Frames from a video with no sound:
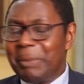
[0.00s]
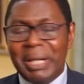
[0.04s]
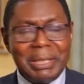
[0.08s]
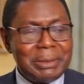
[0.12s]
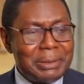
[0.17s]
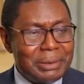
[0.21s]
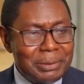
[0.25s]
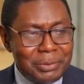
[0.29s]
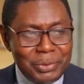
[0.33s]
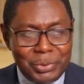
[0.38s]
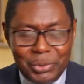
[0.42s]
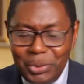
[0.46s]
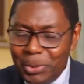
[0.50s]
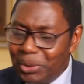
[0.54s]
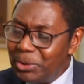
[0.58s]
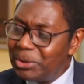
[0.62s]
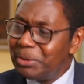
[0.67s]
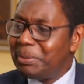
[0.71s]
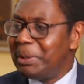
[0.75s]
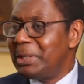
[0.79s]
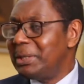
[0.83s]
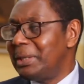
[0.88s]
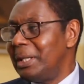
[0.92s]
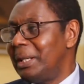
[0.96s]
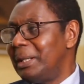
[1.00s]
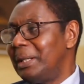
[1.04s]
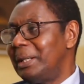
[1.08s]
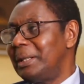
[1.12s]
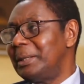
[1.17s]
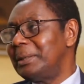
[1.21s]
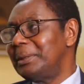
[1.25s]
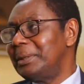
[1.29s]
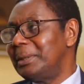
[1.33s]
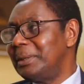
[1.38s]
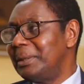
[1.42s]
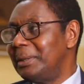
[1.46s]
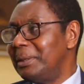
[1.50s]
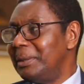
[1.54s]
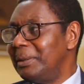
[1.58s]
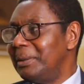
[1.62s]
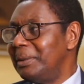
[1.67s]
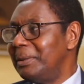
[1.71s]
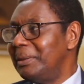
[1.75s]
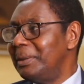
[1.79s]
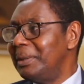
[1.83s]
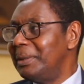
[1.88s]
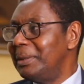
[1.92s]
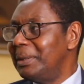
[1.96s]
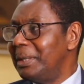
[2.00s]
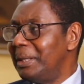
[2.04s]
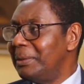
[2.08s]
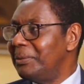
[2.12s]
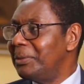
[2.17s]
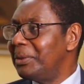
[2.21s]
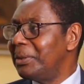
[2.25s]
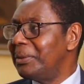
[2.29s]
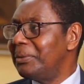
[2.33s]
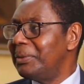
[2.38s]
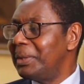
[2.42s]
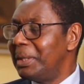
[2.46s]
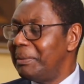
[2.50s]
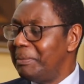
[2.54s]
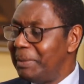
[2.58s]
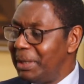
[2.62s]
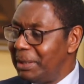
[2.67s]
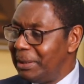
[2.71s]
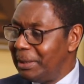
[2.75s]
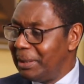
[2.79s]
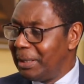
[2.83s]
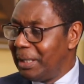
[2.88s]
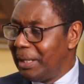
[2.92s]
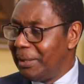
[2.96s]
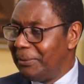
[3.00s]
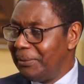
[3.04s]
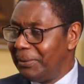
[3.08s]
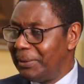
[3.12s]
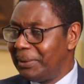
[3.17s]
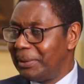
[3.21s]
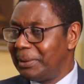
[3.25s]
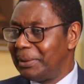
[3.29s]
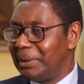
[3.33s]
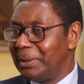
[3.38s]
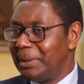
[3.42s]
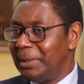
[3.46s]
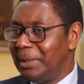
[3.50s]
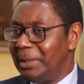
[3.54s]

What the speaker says: But no specialized in terms of the medical field.